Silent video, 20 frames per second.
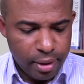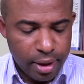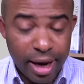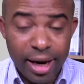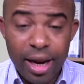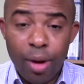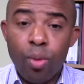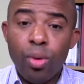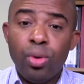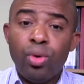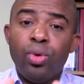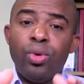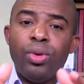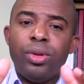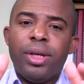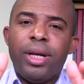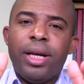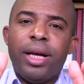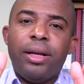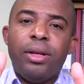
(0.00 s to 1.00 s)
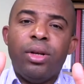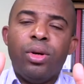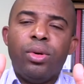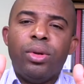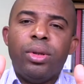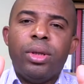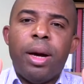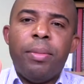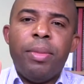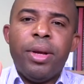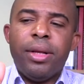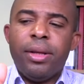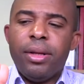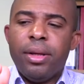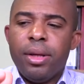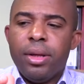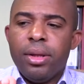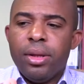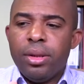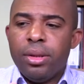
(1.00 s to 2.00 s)
And I want to, you know, I mean,
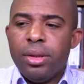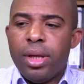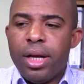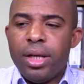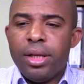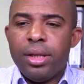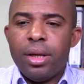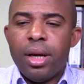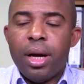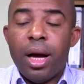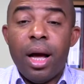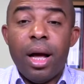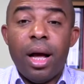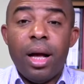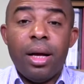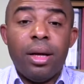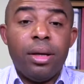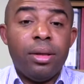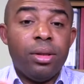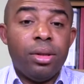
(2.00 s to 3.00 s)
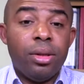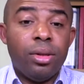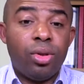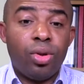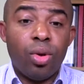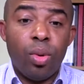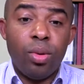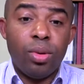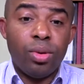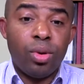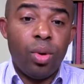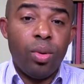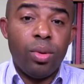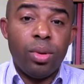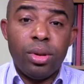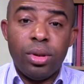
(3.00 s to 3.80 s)
so, so,